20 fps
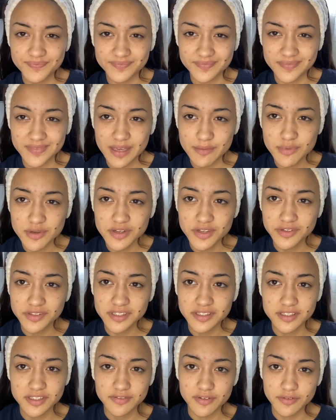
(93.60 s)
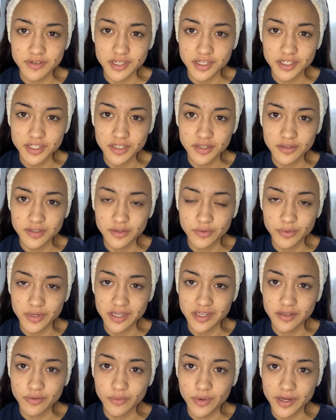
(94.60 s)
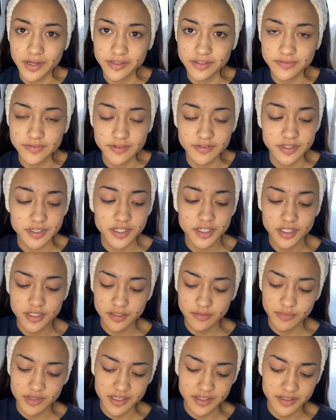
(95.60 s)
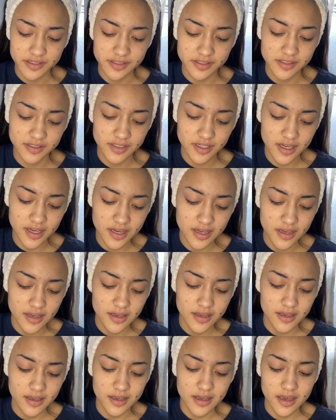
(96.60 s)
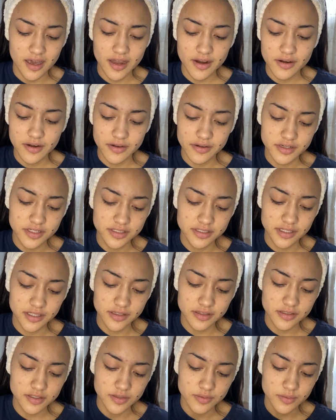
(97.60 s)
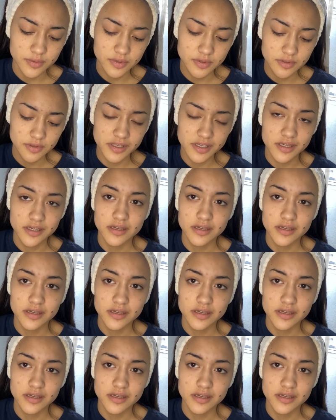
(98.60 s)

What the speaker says: I've been using this foundation, the Wet n Wild foundation, because I don't know, I just like this one.